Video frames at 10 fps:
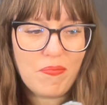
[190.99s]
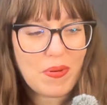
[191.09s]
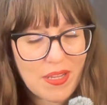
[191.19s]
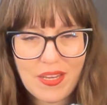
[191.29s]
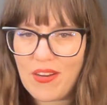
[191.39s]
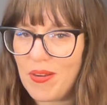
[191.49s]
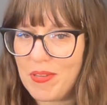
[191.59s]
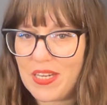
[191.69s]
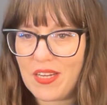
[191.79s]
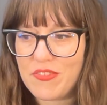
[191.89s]
But here I'm
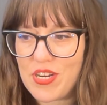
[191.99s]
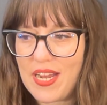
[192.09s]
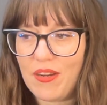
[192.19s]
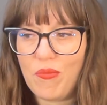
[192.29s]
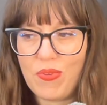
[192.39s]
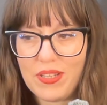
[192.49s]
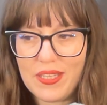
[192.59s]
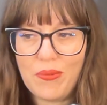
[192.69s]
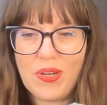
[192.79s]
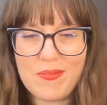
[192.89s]
getting off track.
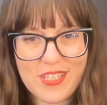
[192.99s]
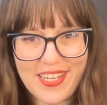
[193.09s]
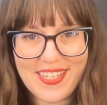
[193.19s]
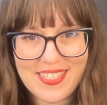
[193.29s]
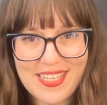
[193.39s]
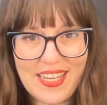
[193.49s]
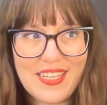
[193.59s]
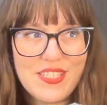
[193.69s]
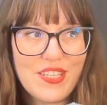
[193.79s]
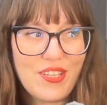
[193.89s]
Really, what I'm trying to say
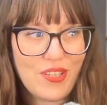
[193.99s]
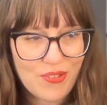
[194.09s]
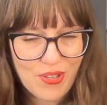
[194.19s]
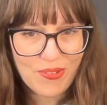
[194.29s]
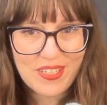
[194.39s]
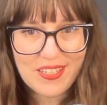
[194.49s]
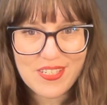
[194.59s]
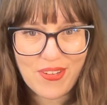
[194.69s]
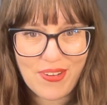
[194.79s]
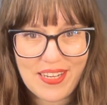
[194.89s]
is you don't need a
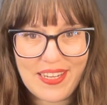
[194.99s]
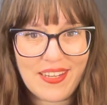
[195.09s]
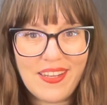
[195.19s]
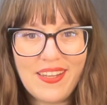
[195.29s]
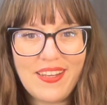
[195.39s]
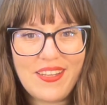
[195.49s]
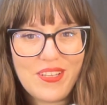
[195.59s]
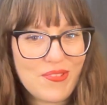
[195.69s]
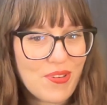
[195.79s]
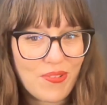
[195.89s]
degree.
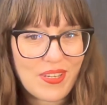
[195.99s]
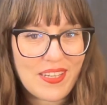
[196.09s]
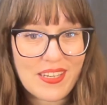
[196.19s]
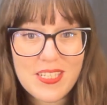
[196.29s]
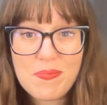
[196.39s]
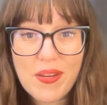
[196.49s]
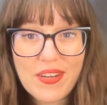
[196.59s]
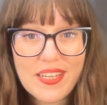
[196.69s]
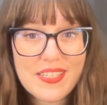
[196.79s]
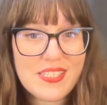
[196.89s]
You don't need
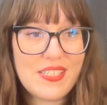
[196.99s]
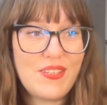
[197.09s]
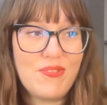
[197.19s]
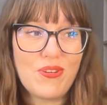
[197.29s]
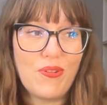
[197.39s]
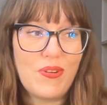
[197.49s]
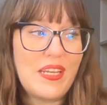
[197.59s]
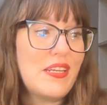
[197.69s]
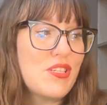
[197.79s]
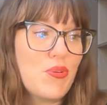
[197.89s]
experience. You don't
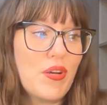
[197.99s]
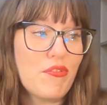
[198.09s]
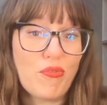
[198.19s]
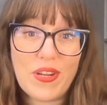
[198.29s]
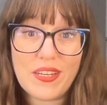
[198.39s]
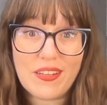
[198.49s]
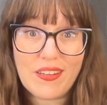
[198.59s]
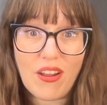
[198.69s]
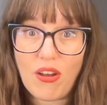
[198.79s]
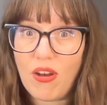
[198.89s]
need to have
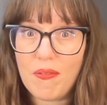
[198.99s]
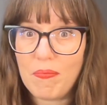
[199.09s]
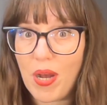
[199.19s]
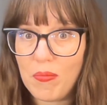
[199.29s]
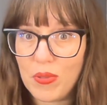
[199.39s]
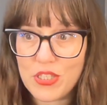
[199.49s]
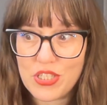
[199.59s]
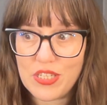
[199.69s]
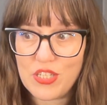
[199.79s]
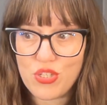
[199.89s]
written and
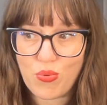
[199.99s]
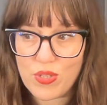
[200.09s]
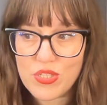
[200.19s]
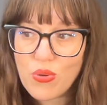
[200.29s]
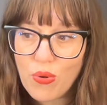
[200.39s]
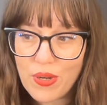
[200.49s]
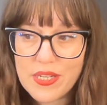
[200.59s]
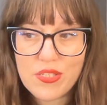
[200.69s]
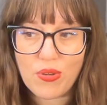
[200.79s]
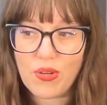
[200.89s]
published any short
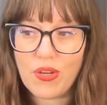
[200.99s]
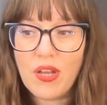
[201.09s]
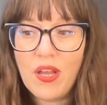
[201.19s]
stories or,